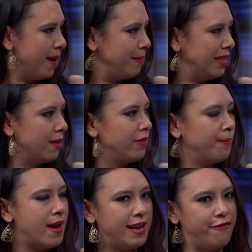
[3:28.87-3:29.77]
I mean, the
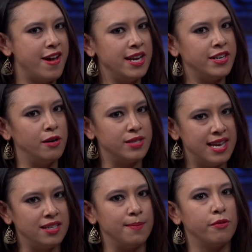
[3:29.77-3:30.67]
money funded goes
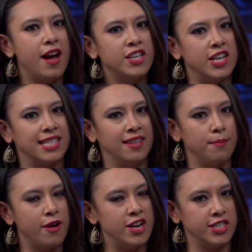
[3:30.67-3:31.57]
into the project, and
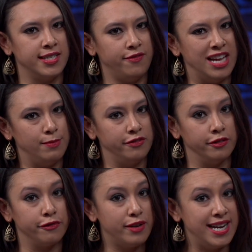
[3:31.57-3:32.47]
the project is available
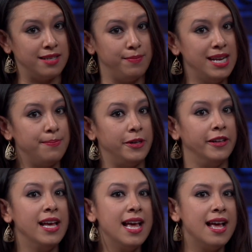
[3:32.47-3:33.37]
for free to
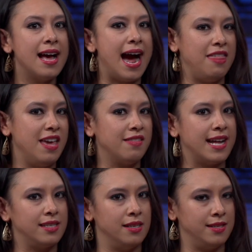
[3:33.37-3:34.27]
people. I think
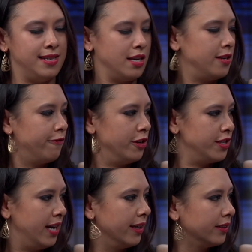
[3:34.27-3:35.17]
that's the distinct
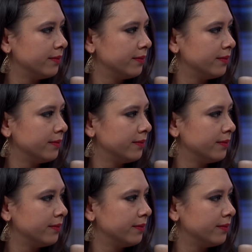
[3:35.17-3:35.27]
difference here.